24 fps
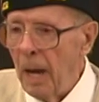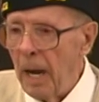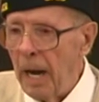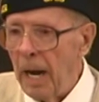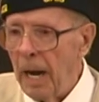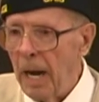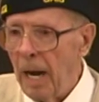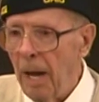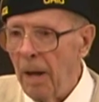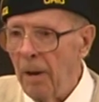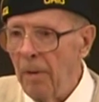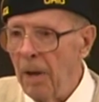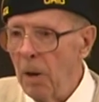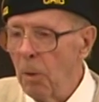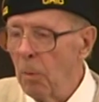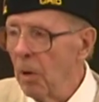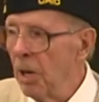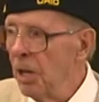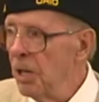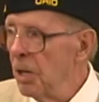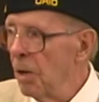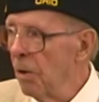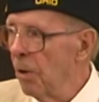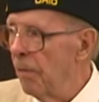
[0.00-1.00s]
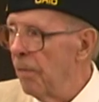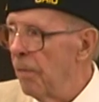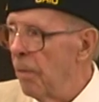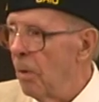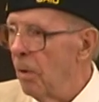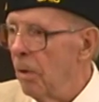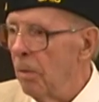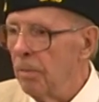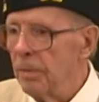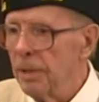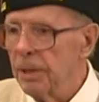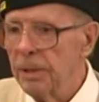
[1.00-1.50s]
And they were in
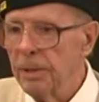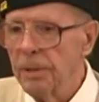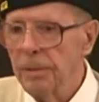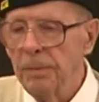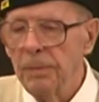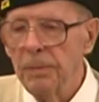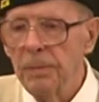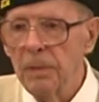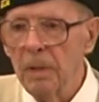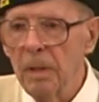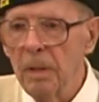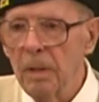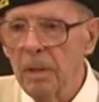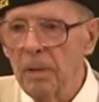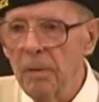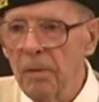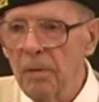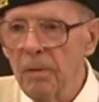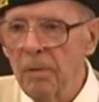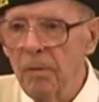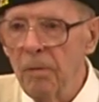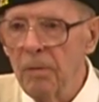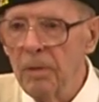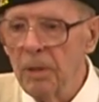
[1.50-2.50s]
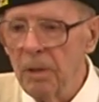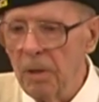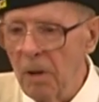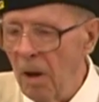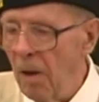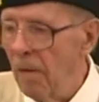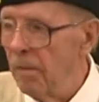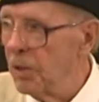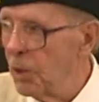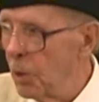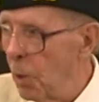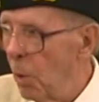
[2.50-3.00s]
uniforms
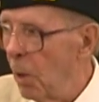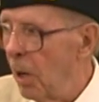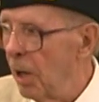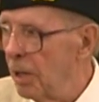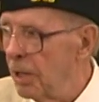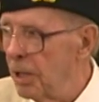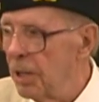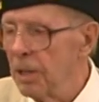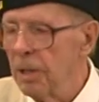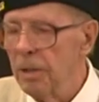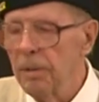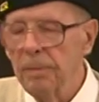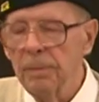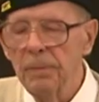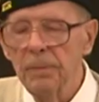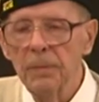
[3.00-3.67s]
of sorts.